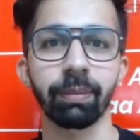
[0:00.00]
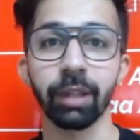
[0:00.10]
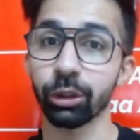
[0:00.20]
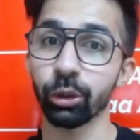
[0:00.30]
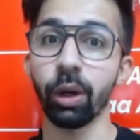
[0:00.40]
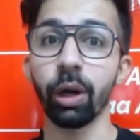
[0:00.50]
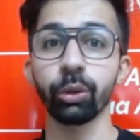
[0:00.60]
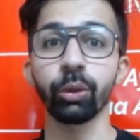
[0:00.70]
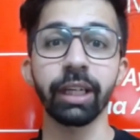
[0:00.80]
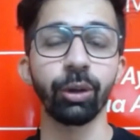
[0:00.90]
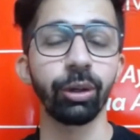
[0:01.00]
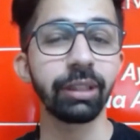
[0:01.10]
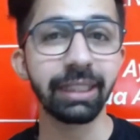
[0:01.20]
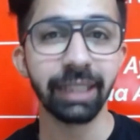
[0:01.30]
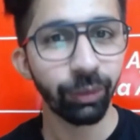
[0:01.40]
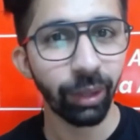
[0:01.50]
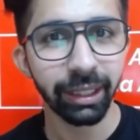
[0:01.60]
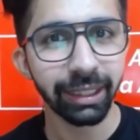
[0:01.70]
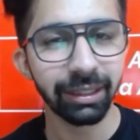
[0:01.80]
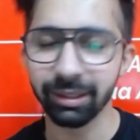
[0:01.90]
So how to get all these
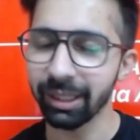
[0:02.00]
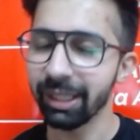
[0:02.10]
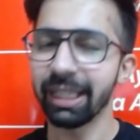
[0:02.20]
advantages?